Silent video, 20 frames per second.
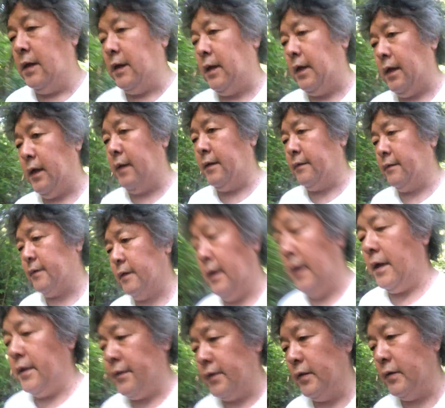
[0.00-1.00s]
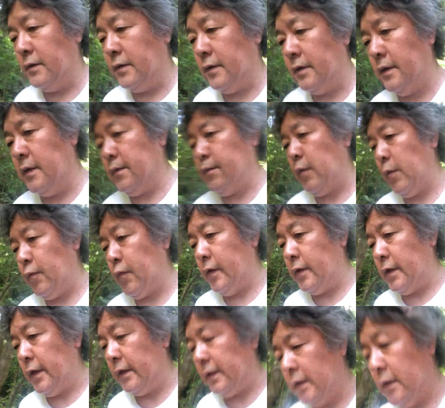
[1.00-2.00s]
And I think these people are
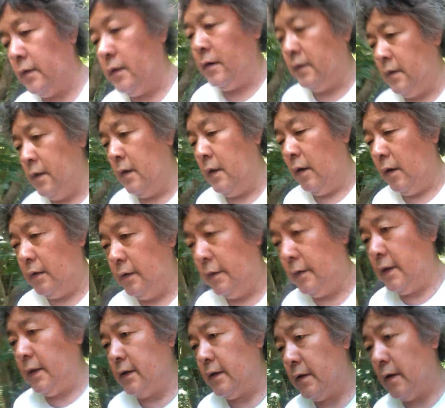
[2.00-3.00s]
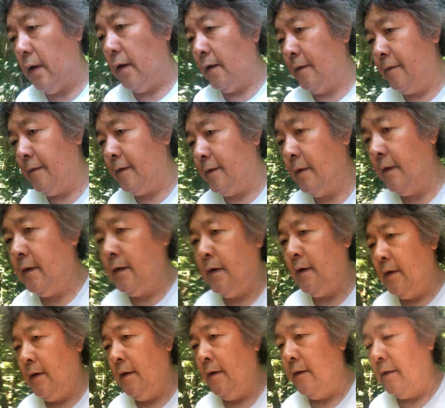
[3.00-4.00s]
taking hostage of
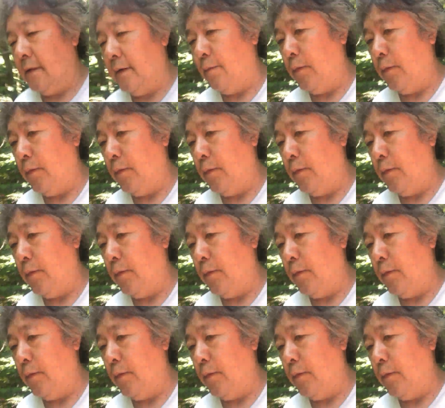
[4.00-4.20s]
the